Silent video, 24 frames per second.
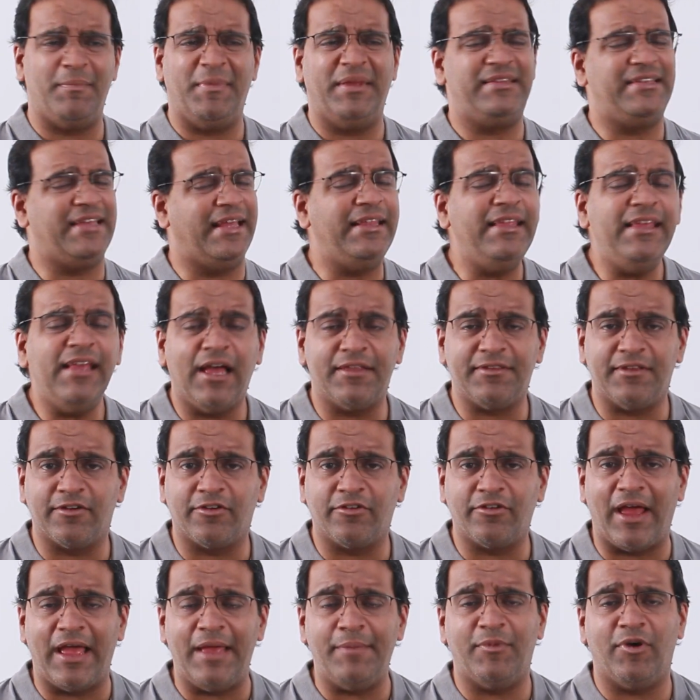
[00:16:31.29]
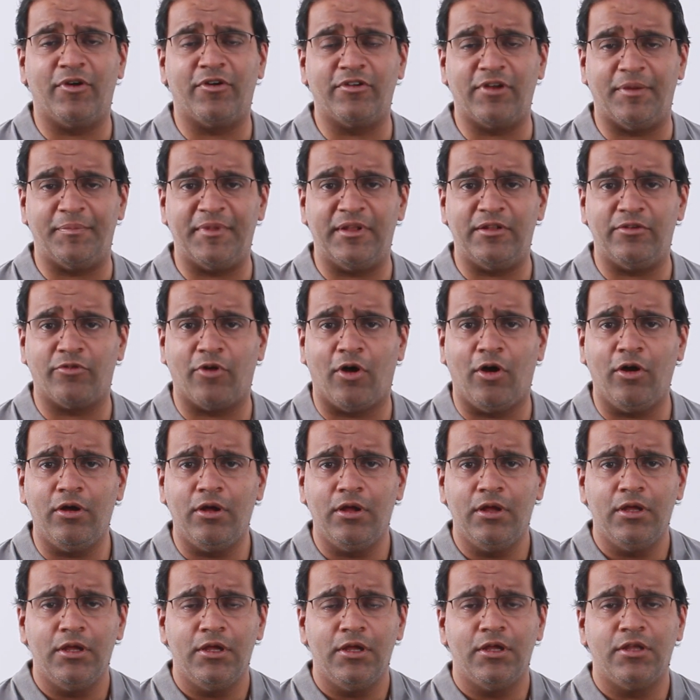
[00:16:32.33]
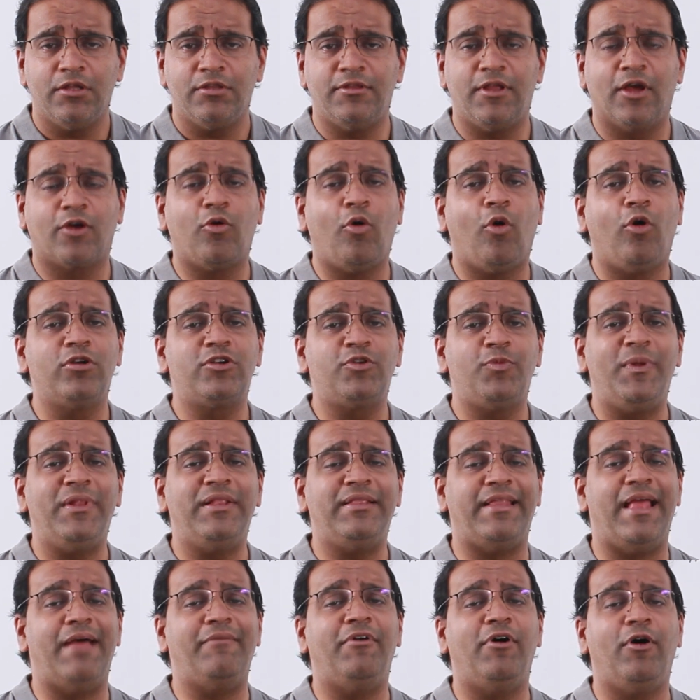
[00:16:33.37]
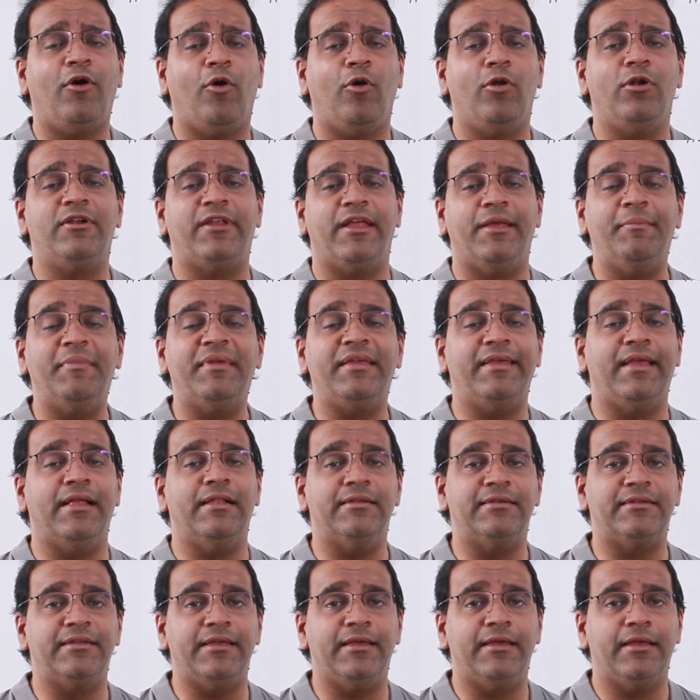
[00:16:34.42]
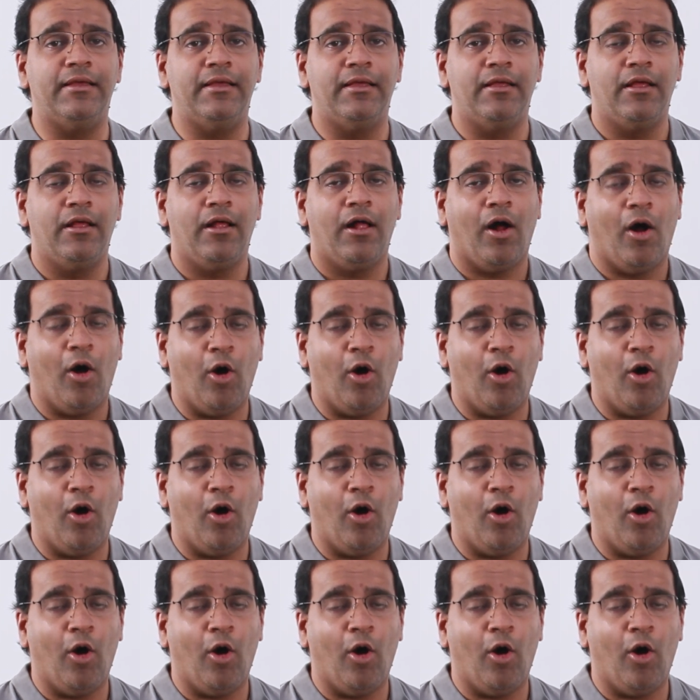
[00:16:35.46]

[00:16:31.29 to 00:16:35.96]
or commits any other crime or criminal wrong, the court will never hold him guilty.